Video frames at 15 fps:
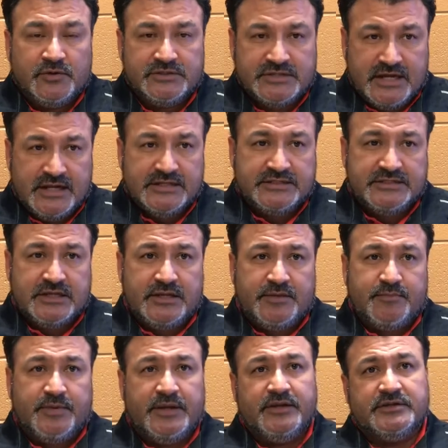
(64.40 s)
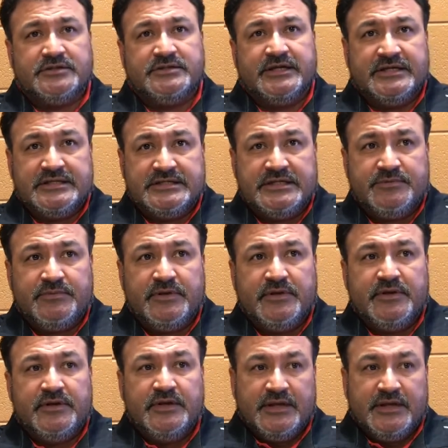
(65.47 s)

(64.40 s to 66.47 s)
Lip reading: Gonzalez that played in our second team.